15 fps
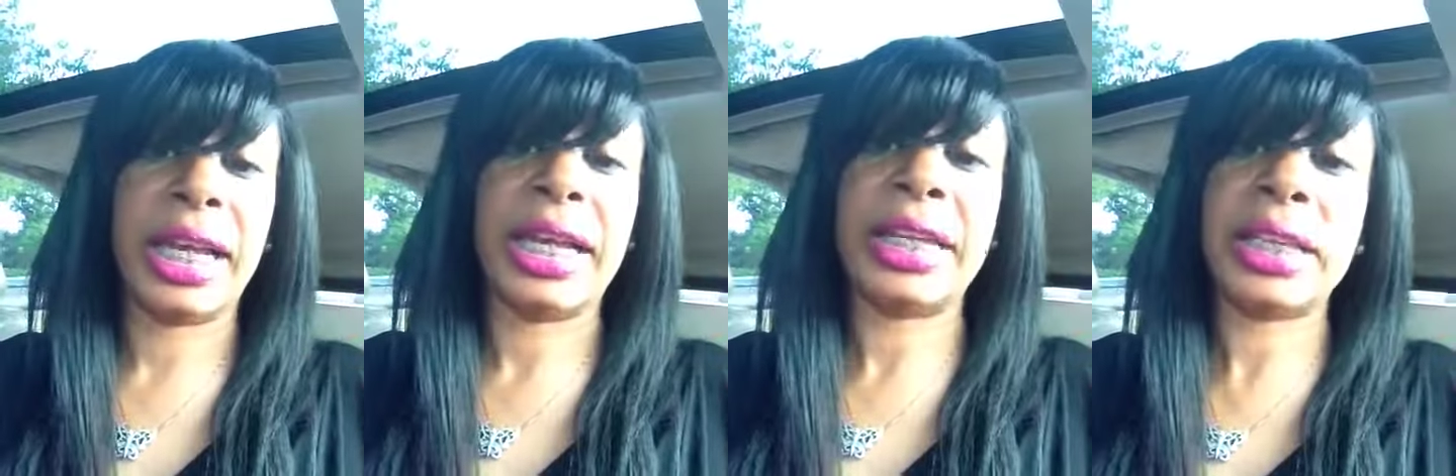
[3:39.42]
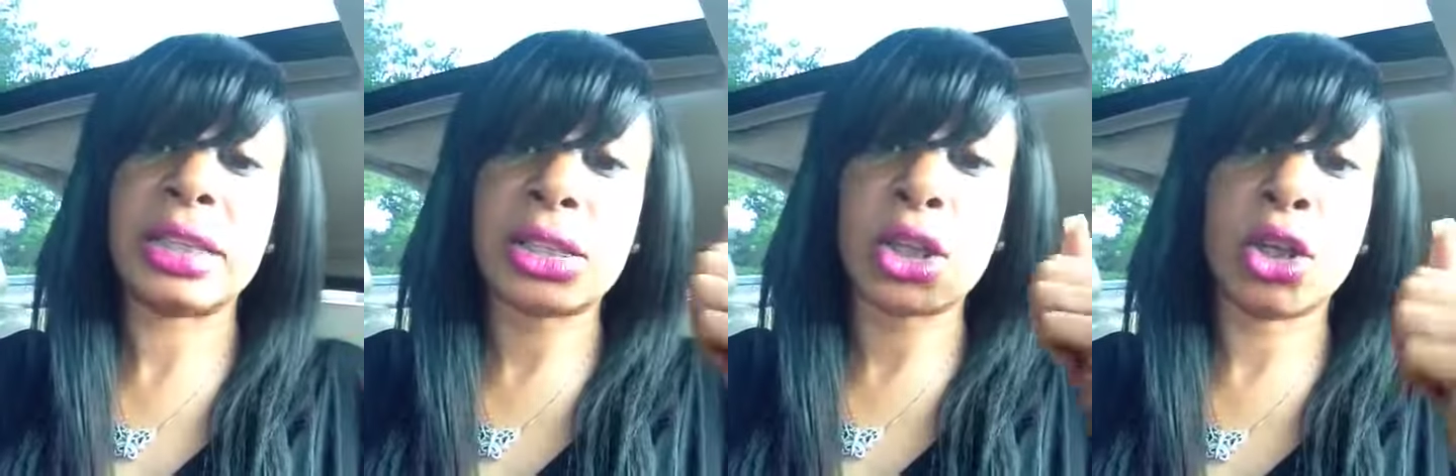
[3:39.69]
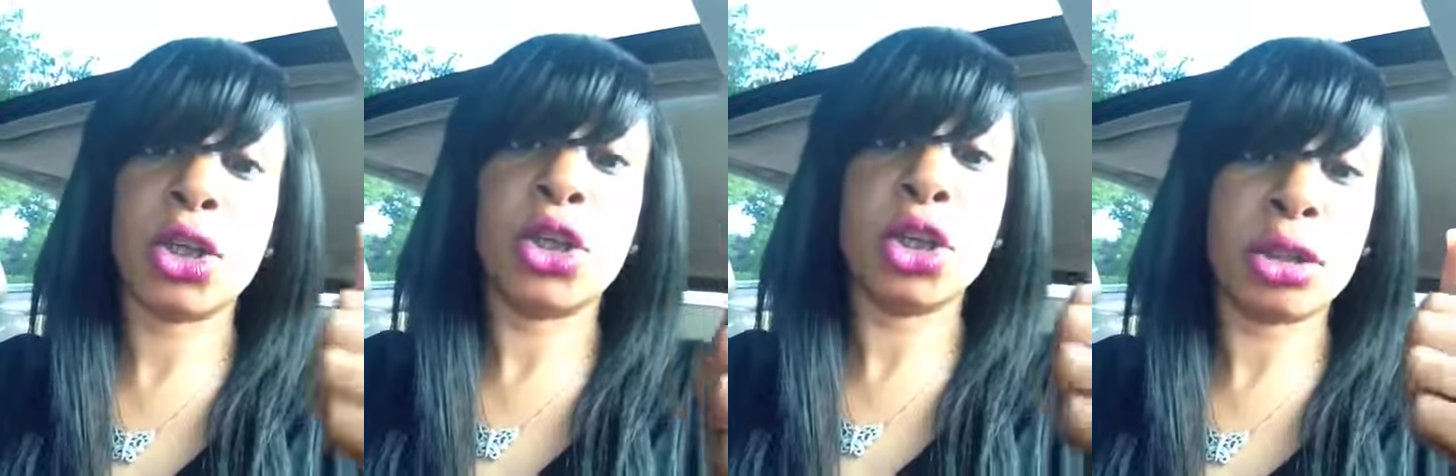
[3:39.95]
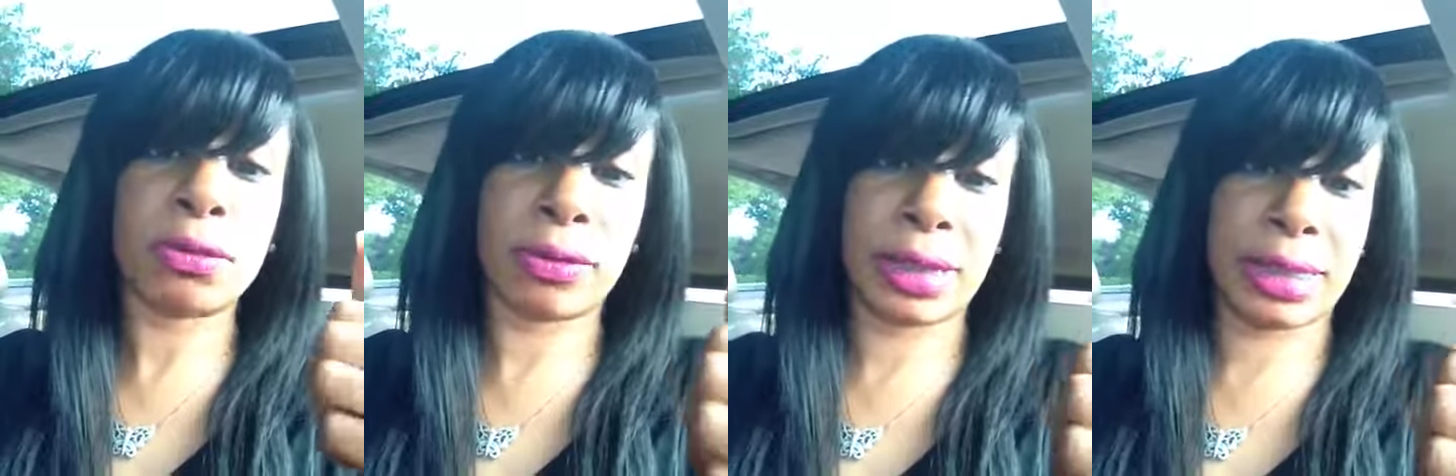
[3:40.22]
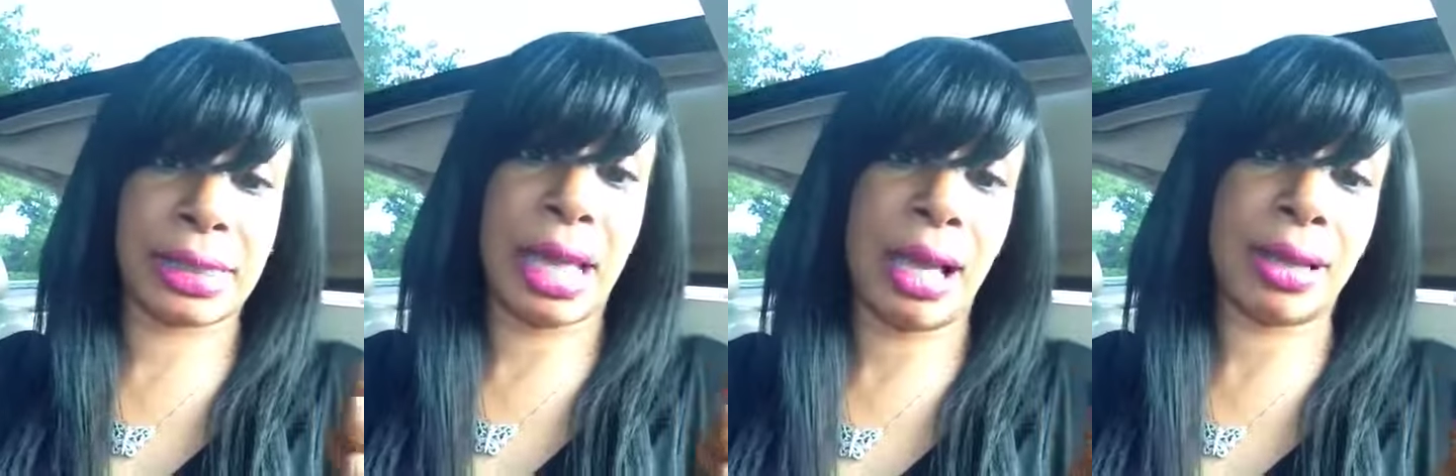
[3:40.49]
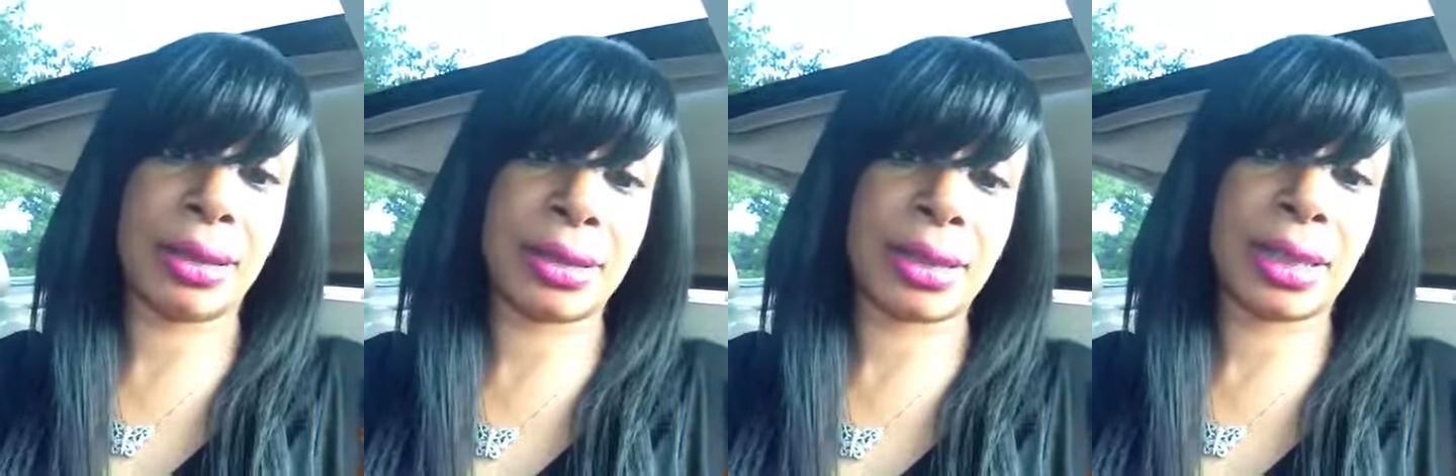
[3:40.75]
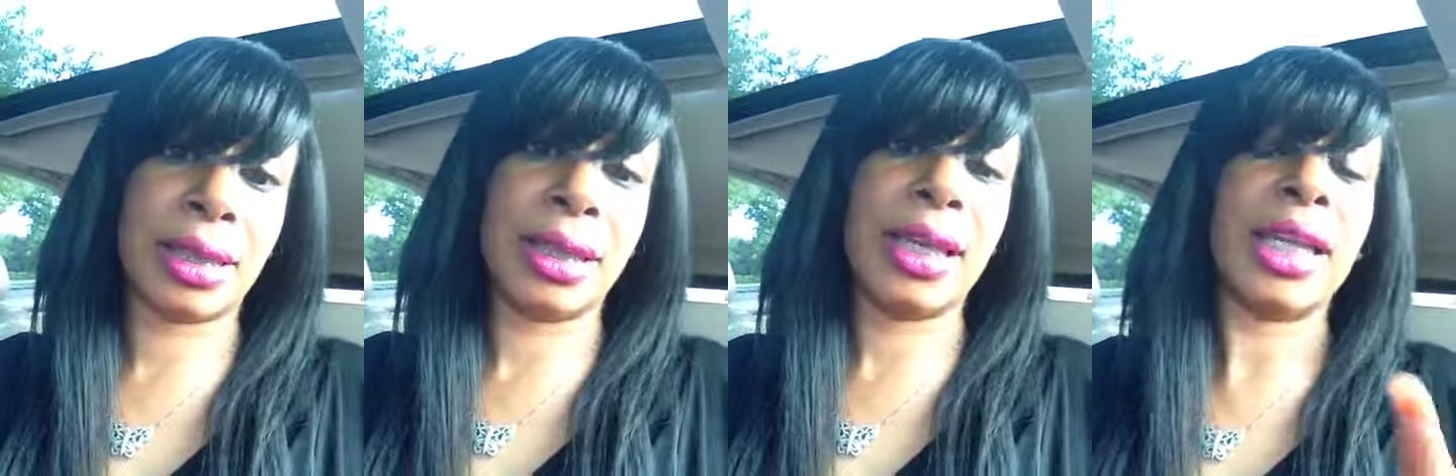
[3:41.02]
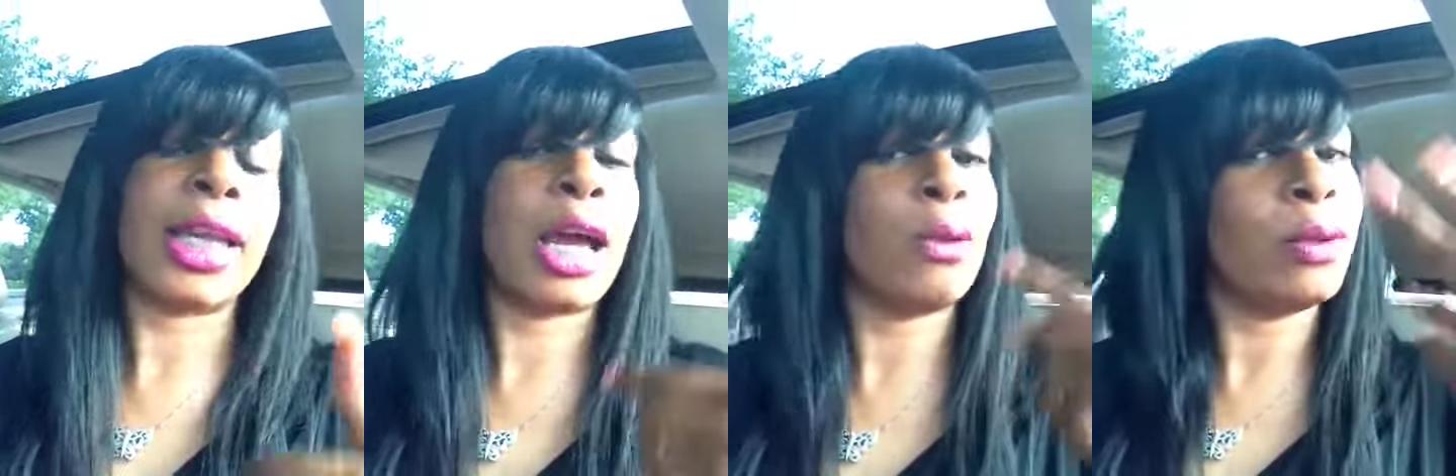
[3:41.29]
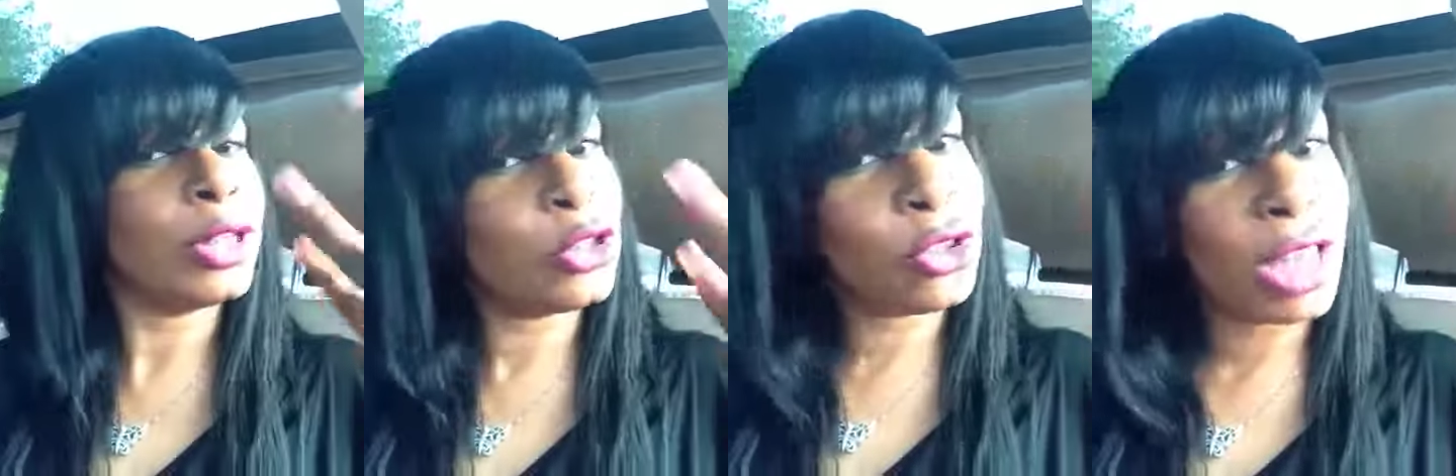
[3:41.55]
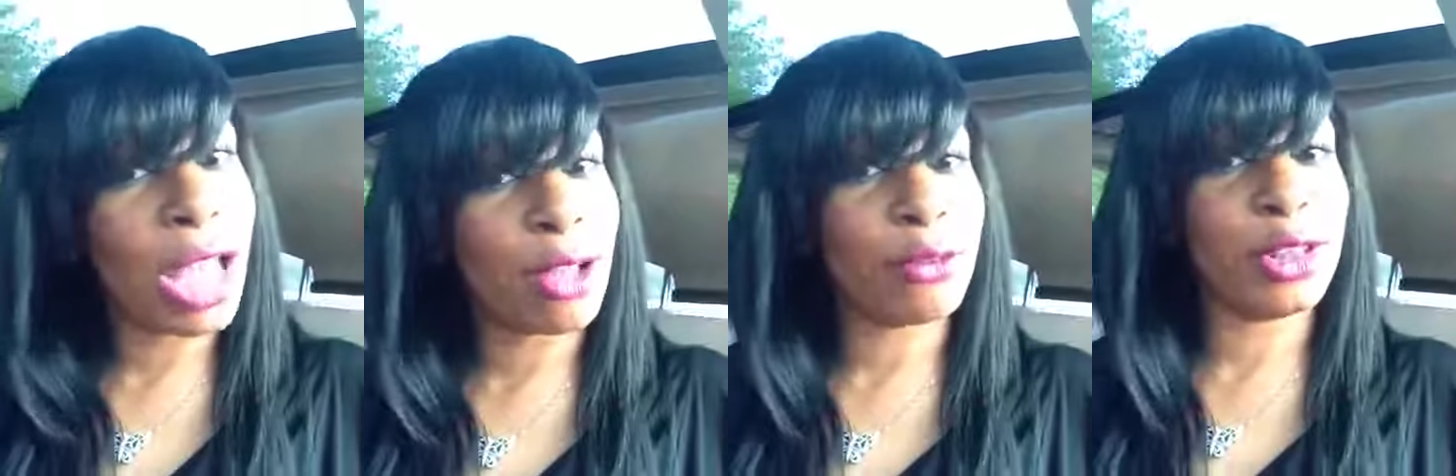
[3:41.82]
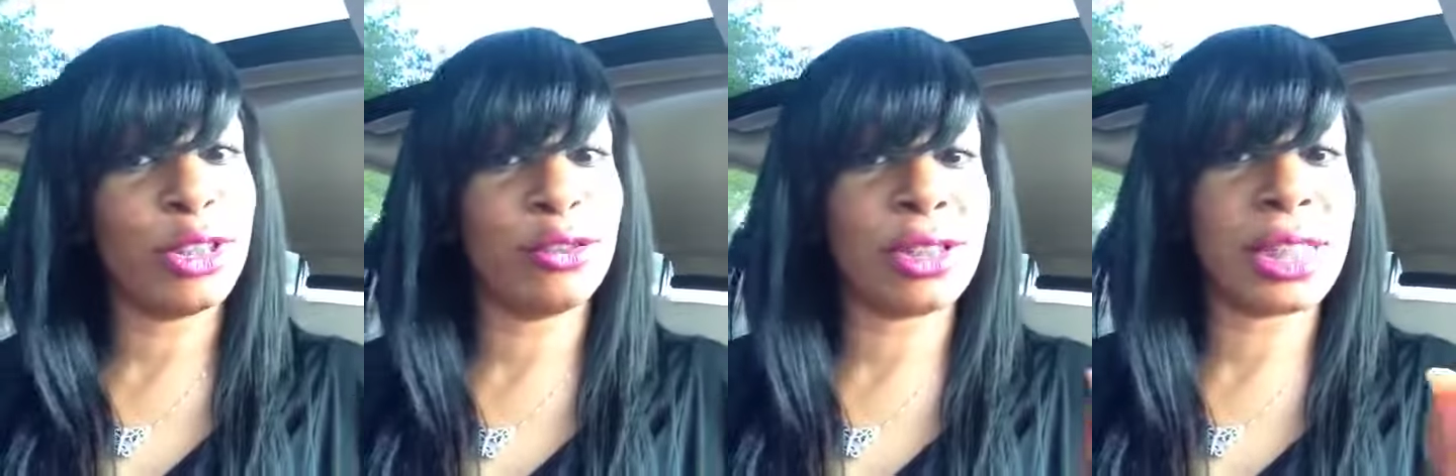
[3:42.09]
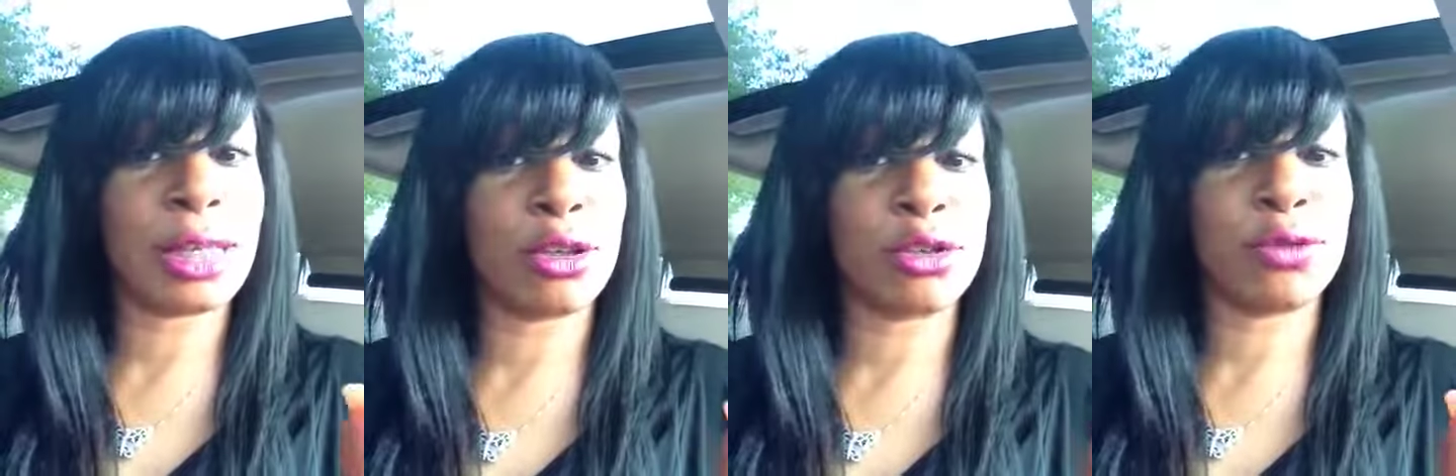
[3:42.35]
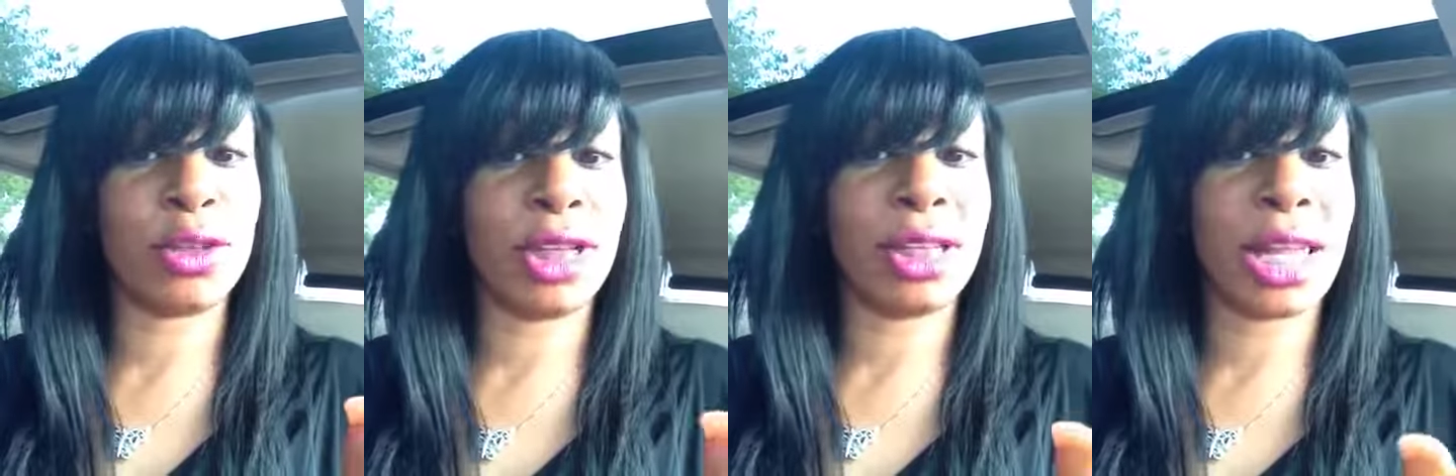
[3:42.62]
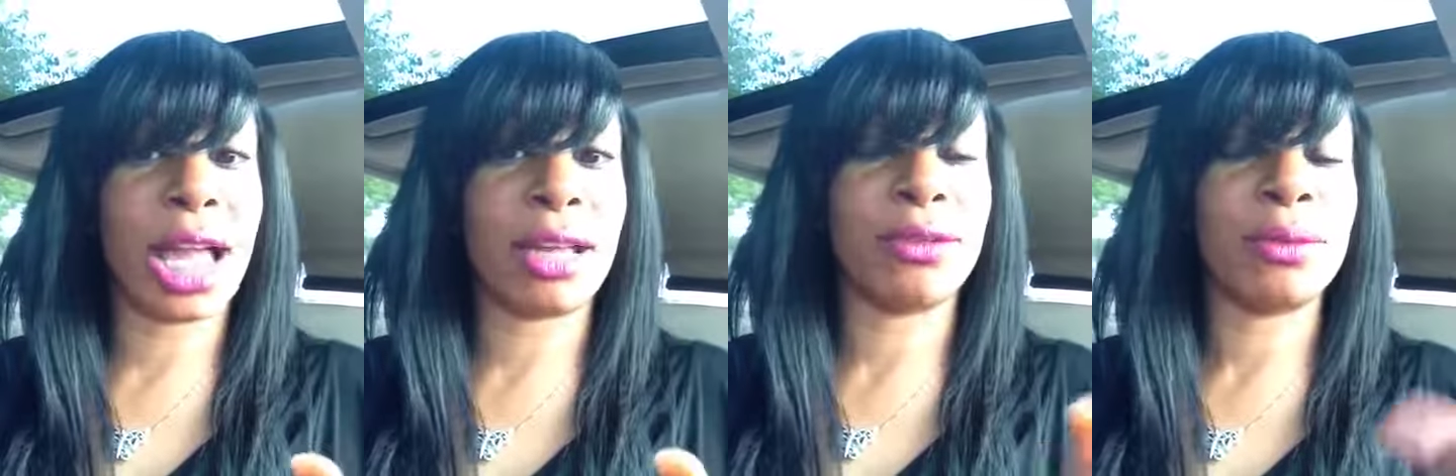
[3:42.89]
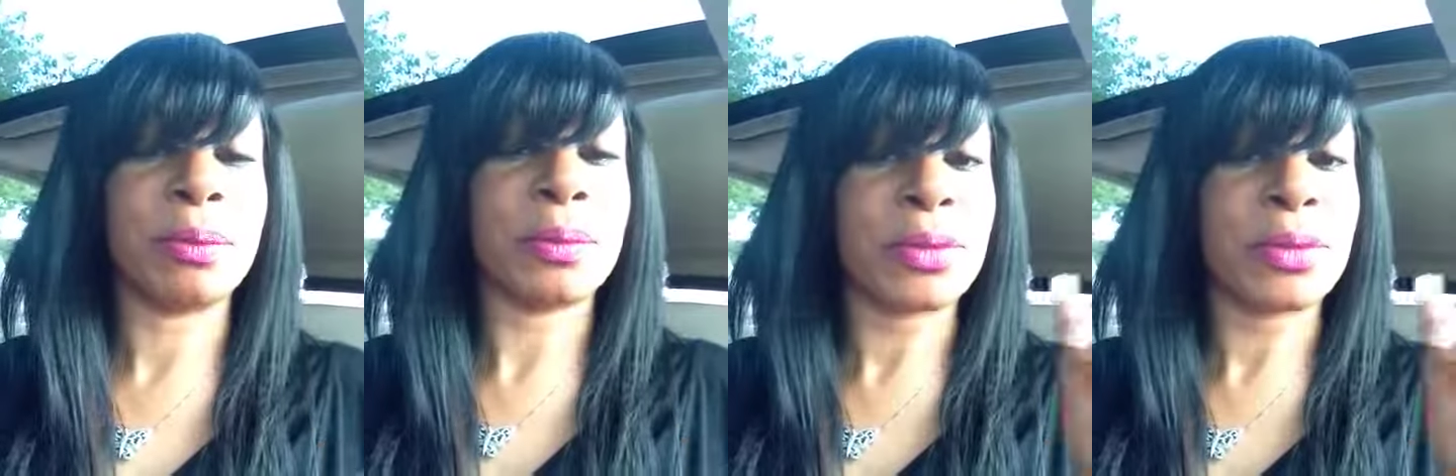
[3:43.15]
And it's a good result. And I want you to have good results for your life.